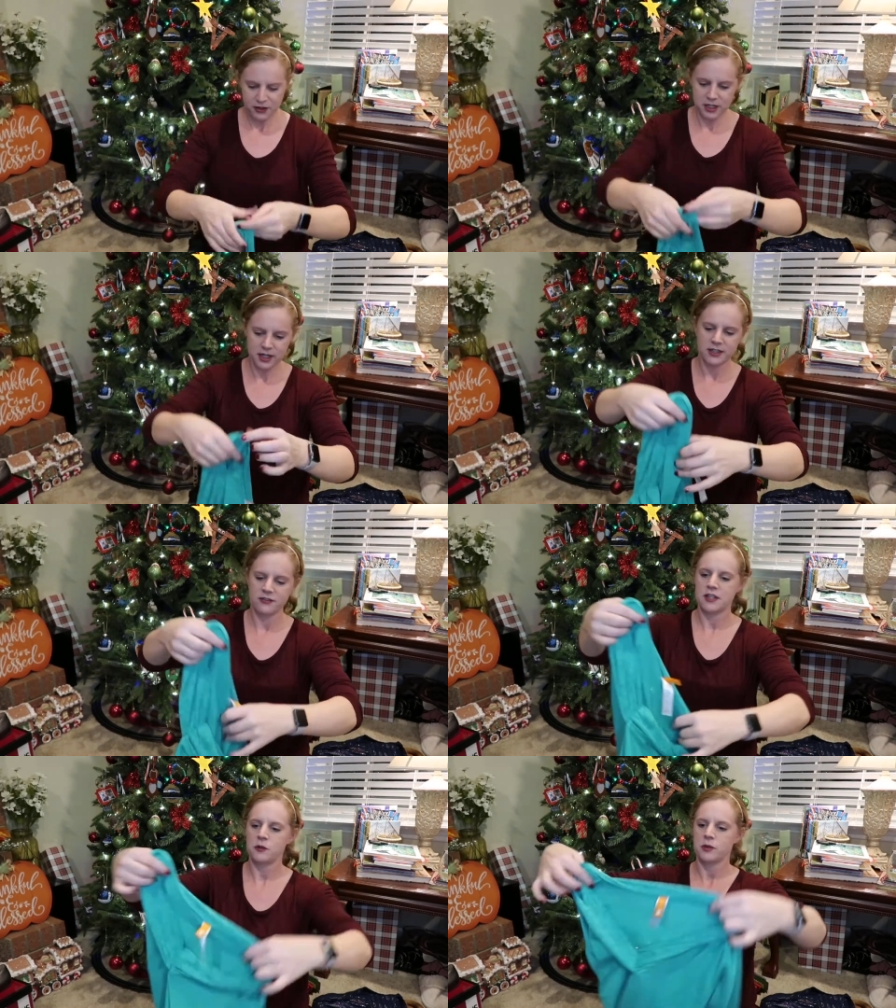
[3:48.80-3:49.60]
figured I'd
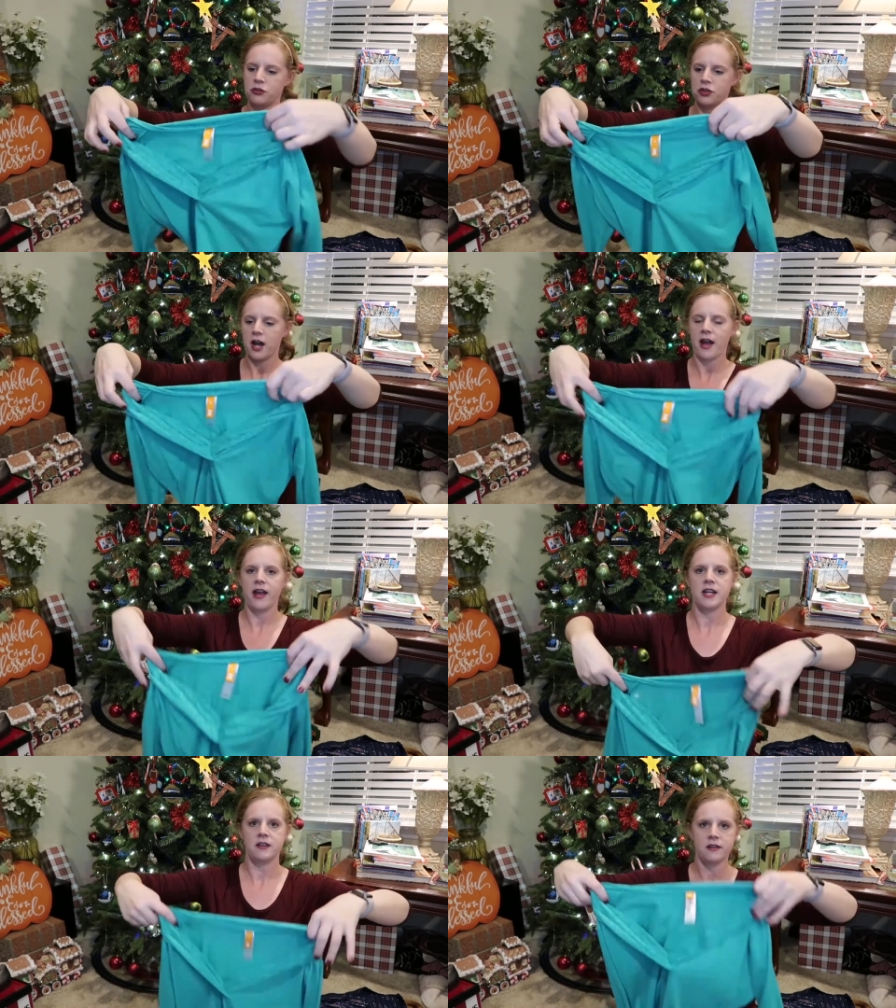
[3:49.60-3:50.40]
give this one a
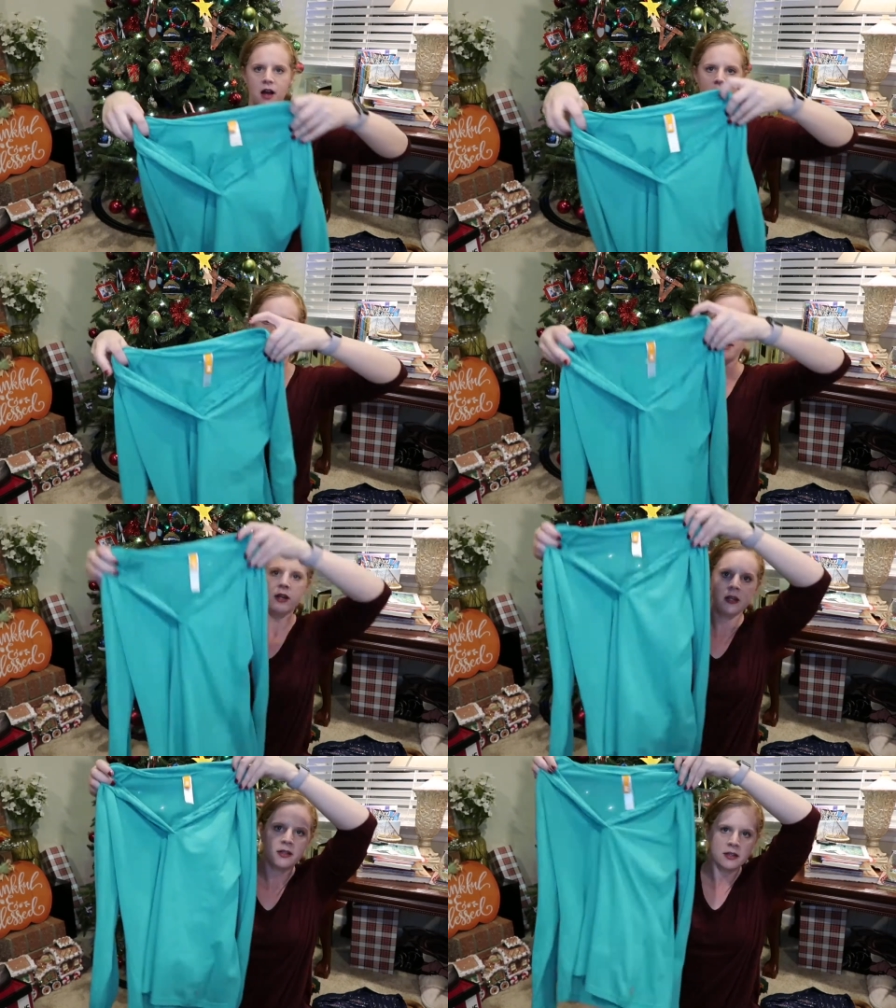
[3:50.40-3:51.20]
try. It's
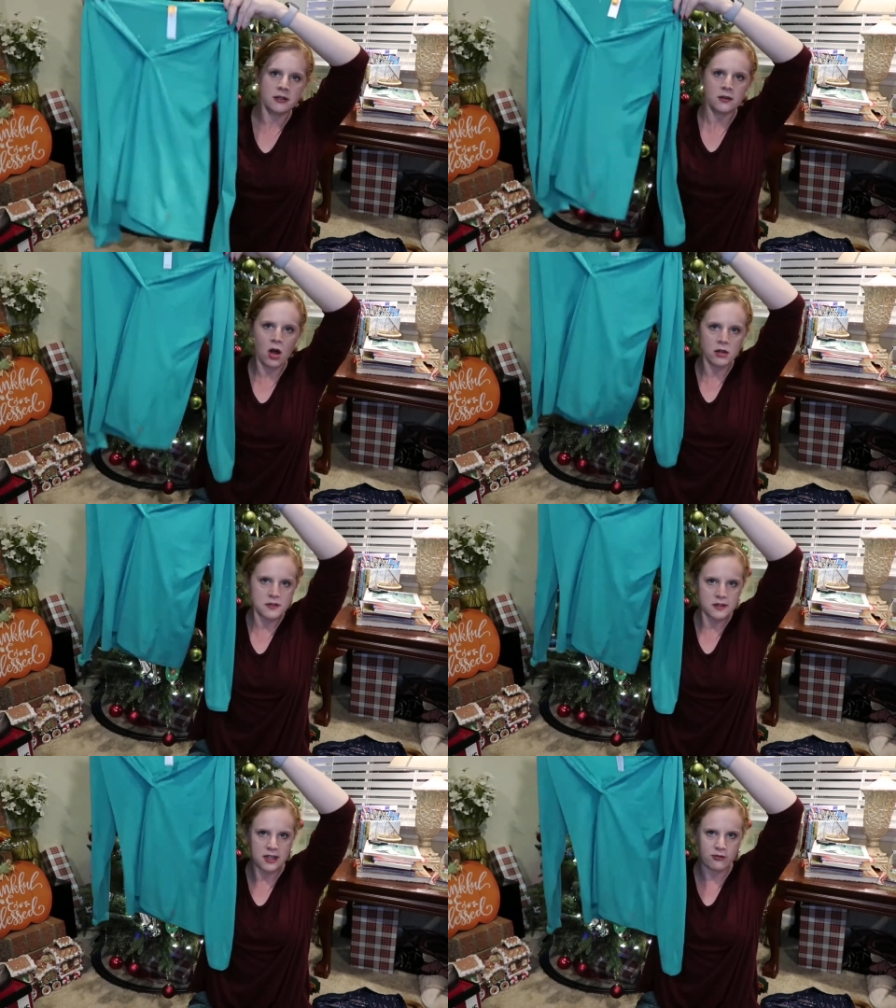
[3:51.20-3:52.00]
long
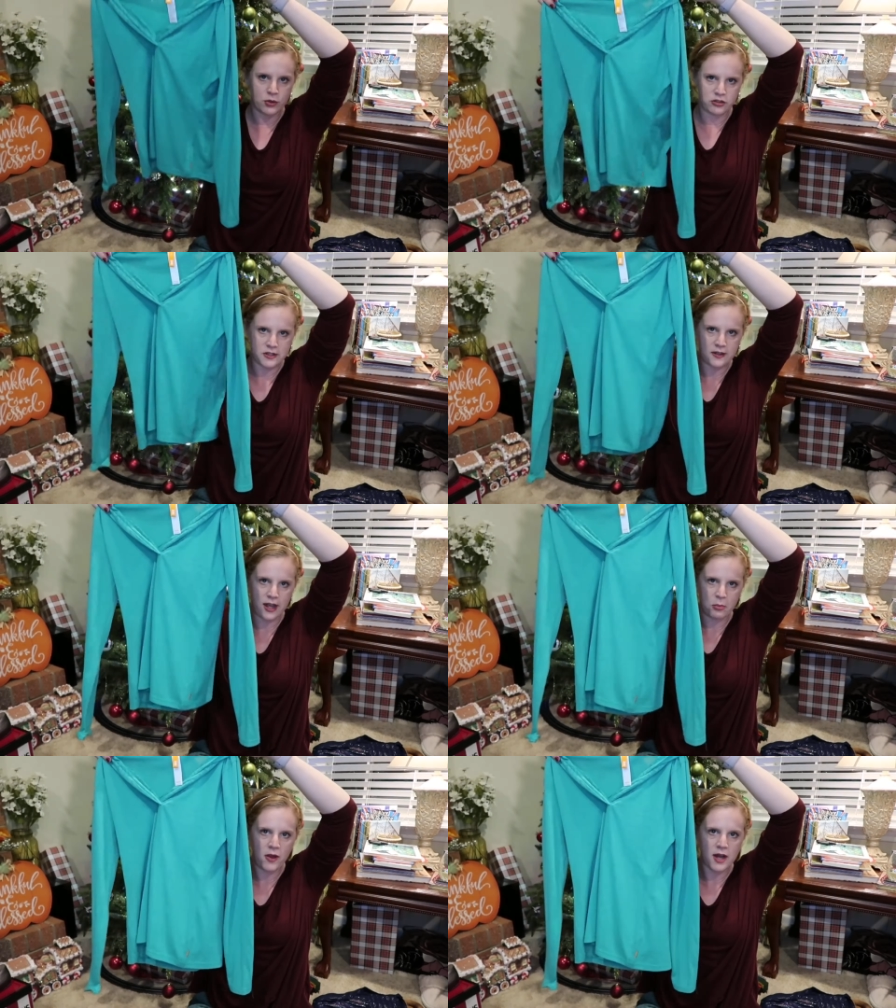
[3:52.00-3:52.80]
sleeve, which is
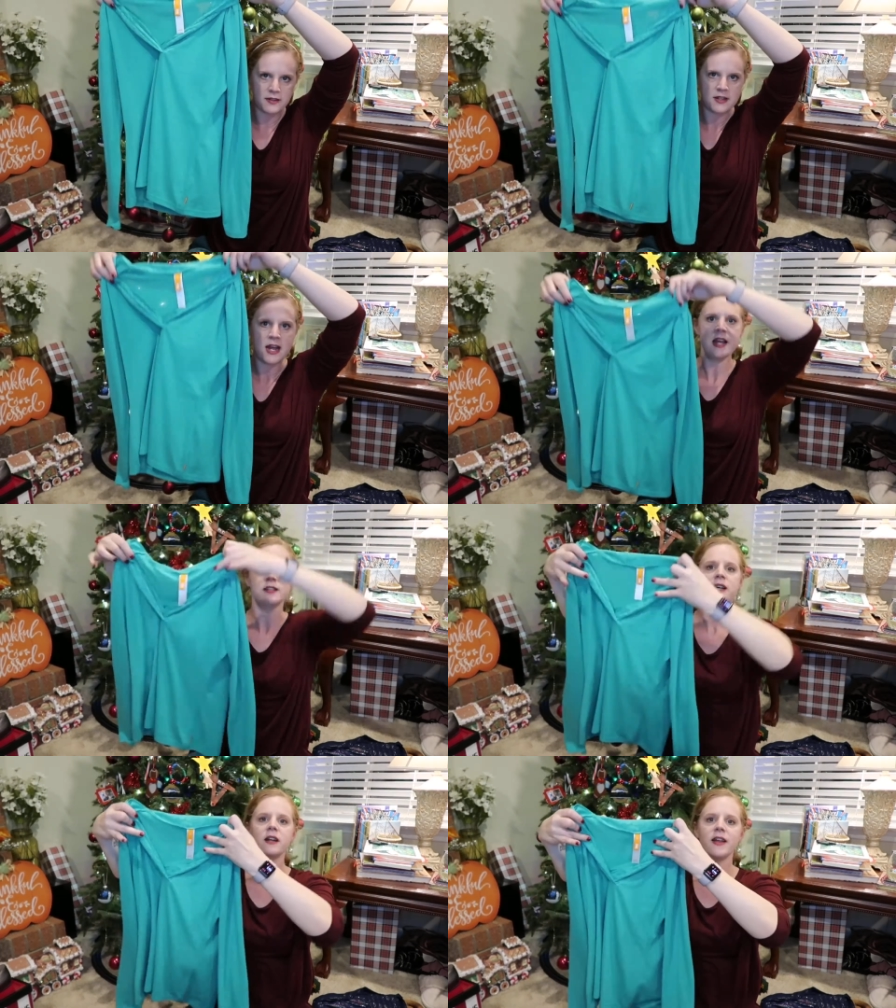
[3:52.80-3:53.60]
a plus.
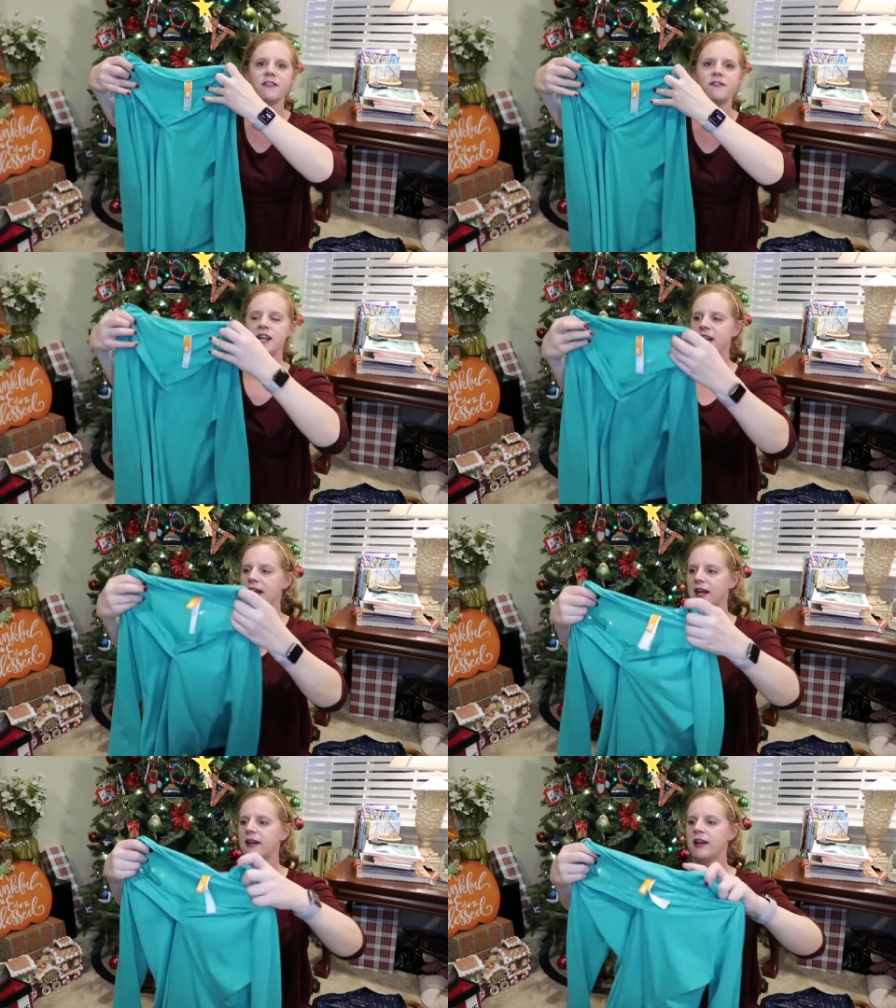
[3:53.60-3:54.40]
It's got like a
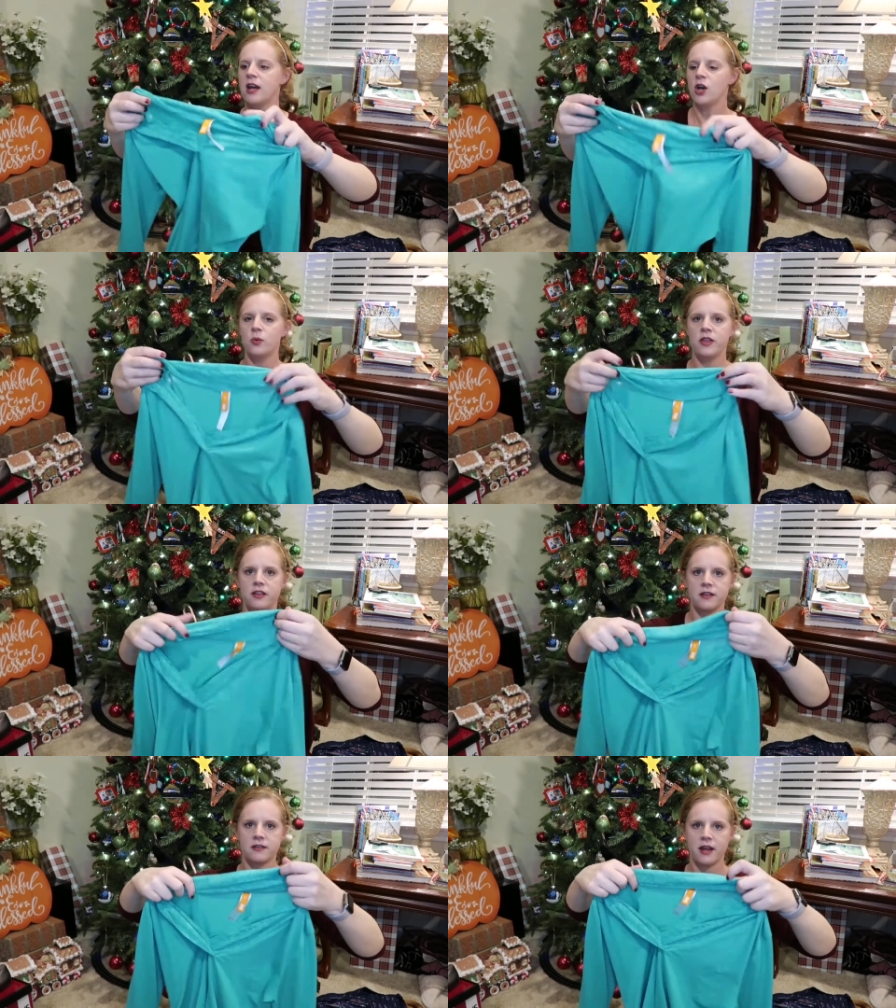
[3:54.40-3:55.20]
V-neck with
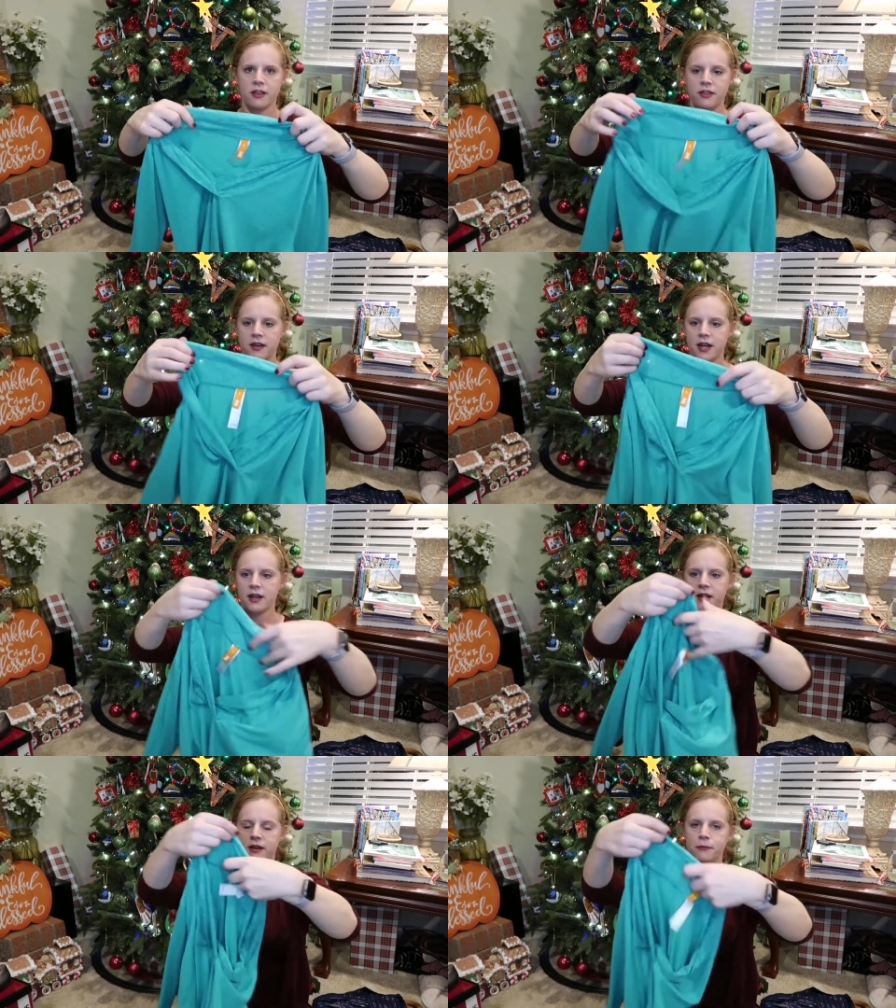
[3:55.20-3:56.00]
this like thick